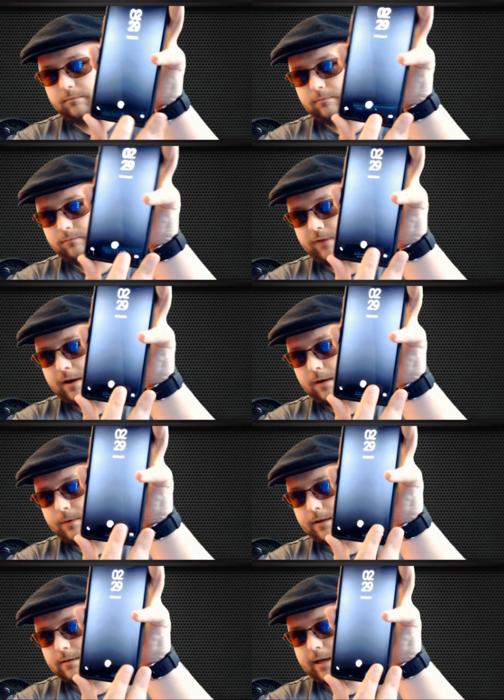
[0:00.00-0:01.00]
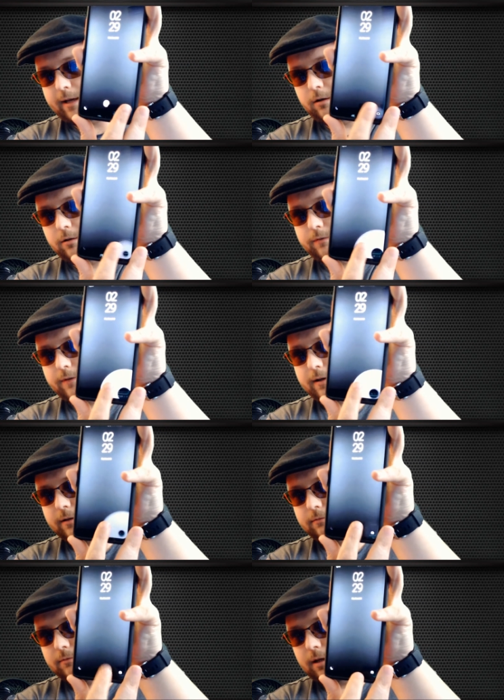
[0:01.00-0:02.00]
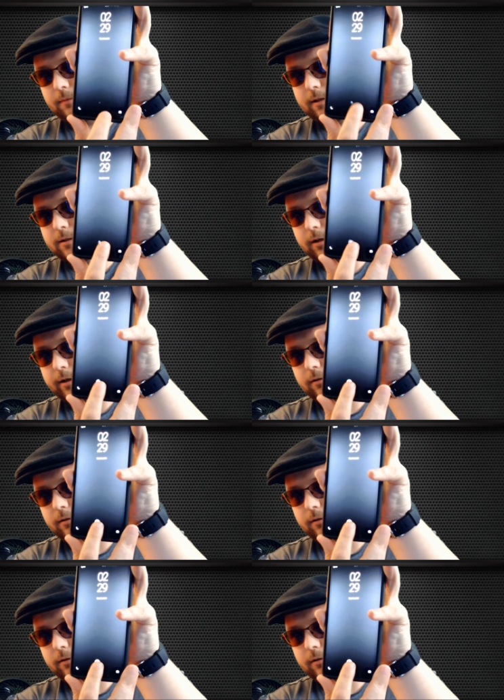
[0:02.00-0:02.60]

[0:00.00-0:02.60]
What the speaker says: fingerprint scanner, if I can, nope, that's not it.